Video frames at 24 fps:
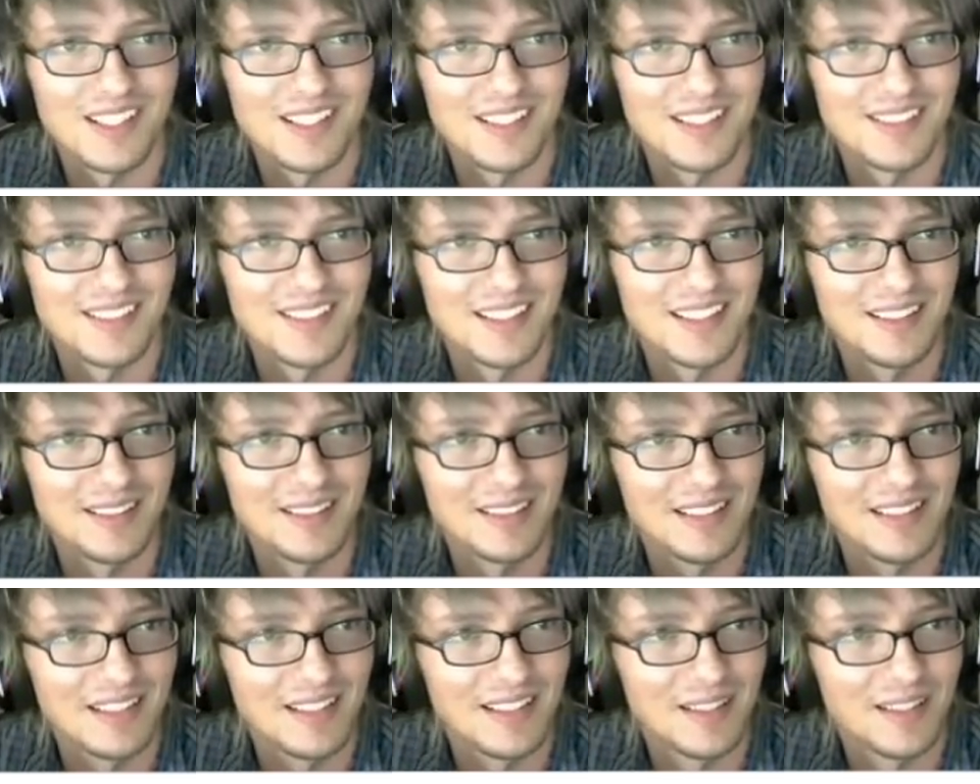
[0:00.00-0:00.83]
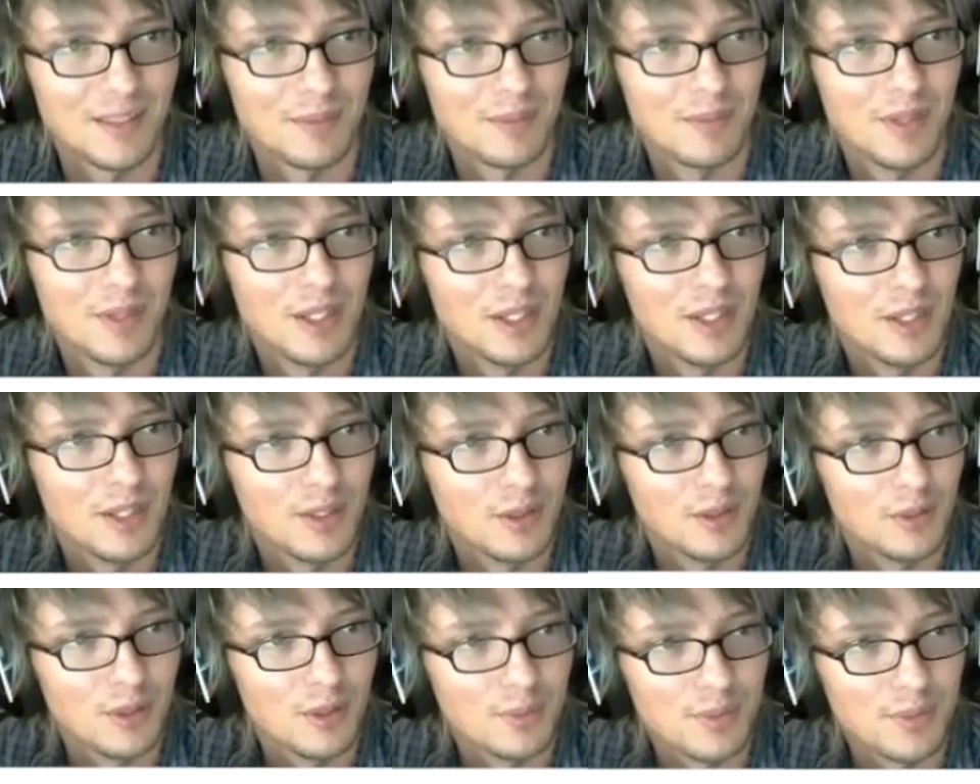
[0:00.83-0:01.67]
Guess they deleted them.
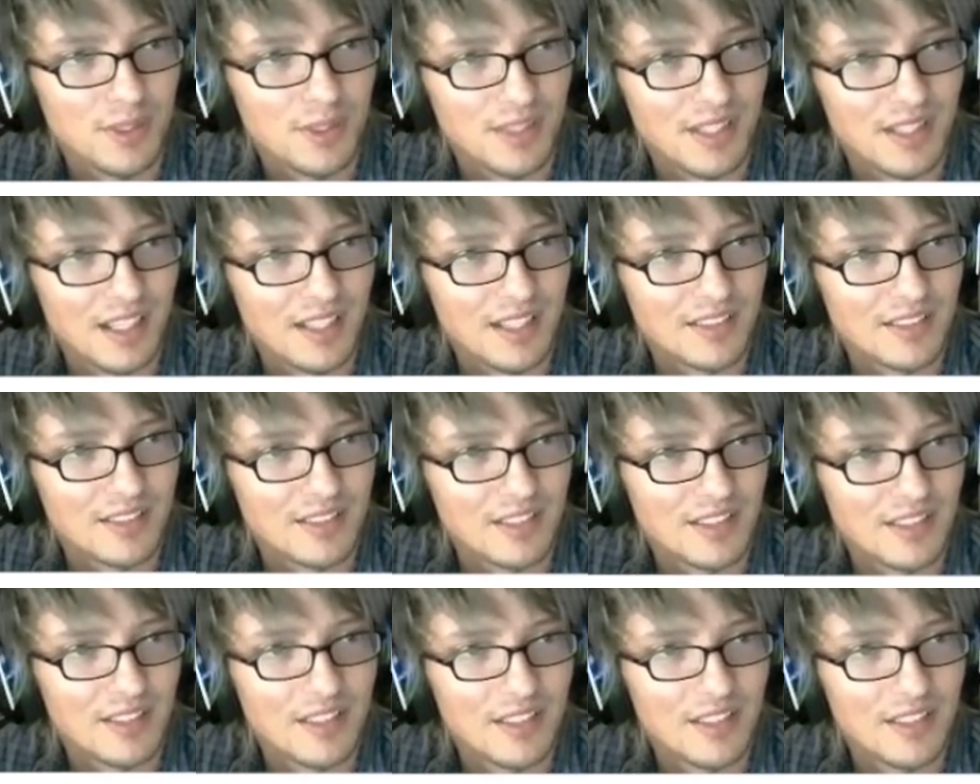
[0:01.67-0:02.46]
Whoopsie daisy.